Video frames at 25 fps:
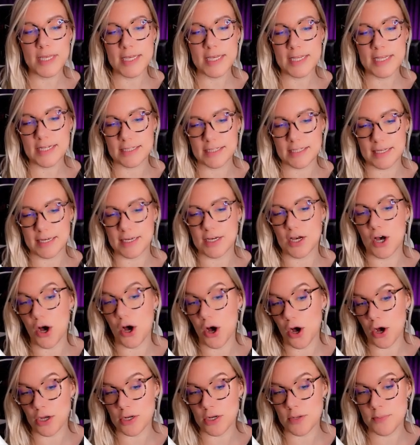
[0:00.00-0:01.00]
we can click
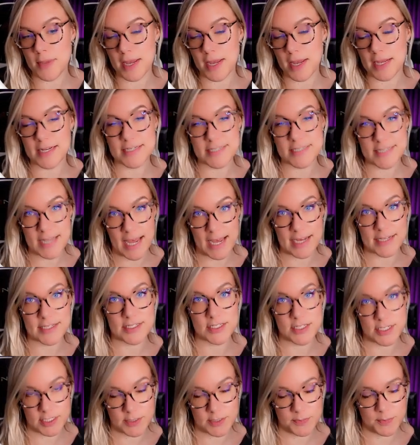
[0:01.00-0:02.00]
automated
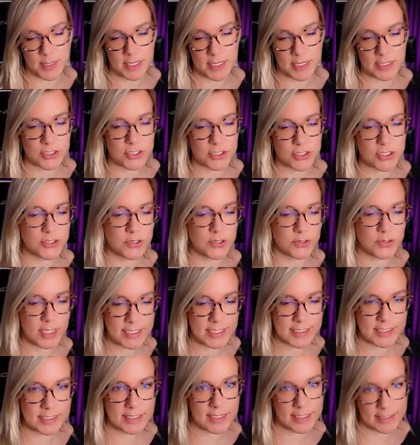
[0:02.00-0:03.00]
text to speech. So
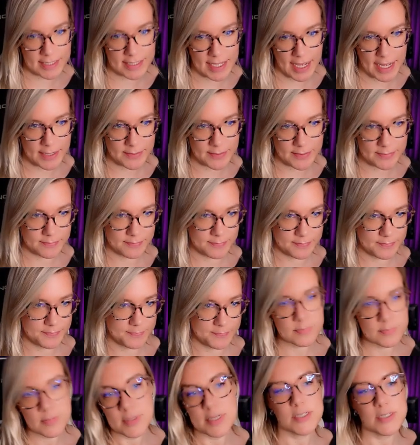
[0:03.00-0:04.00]
let's click that.
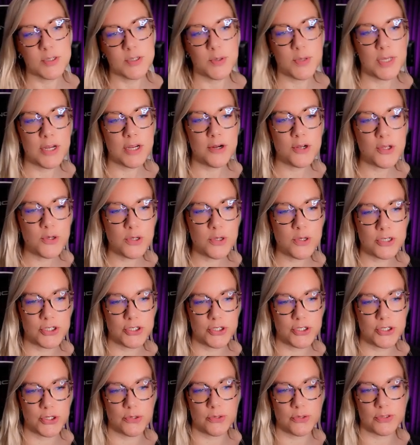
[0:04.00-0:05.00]
So here you can
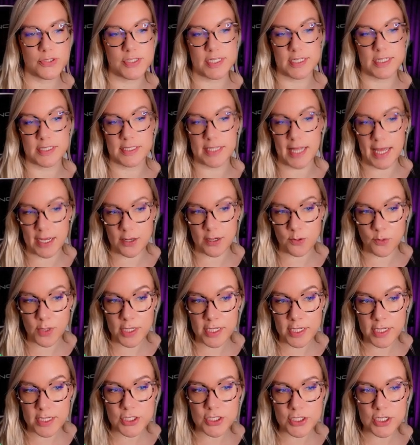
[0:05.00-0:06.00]
choose the
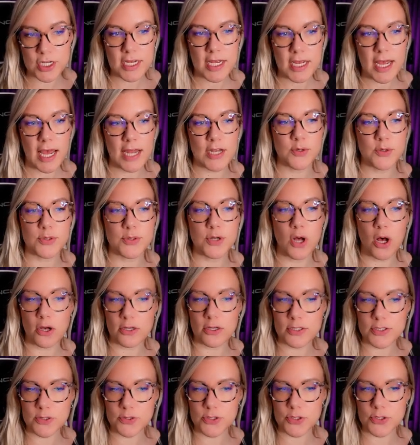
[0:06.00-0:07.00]
language, and you can
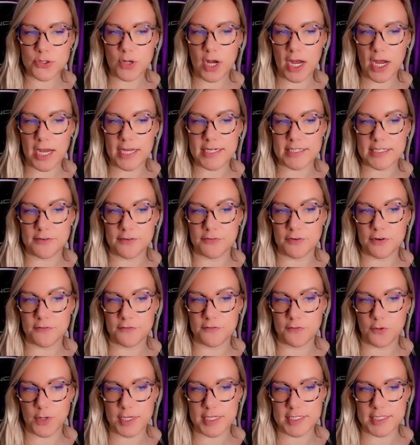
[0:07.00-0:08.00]
also try different
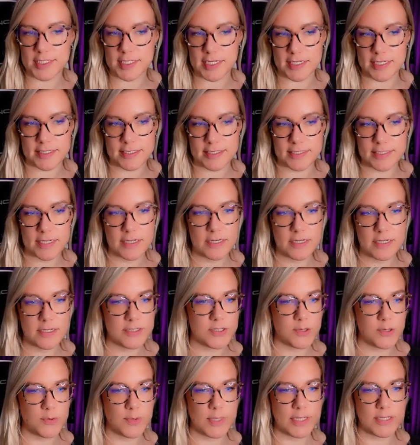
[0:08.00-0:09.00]
voices.
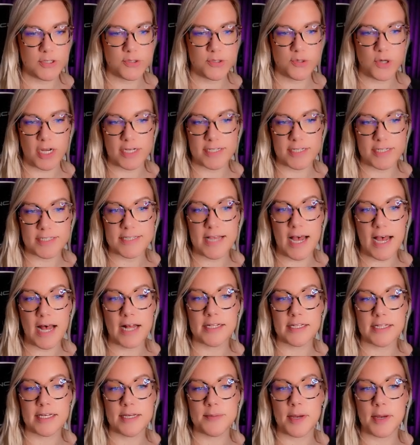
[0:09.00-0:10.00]
So we can try
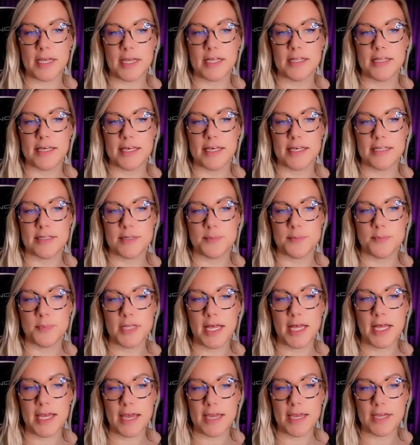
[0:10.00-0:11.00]
Sally by clicking the
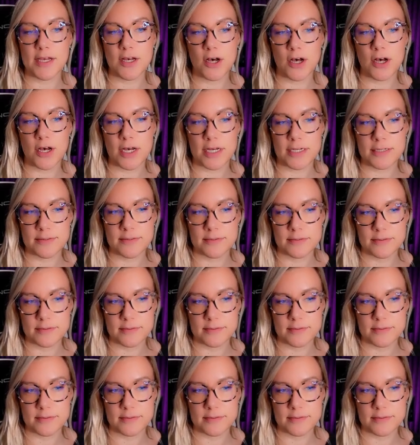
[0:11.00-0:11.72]
play icon.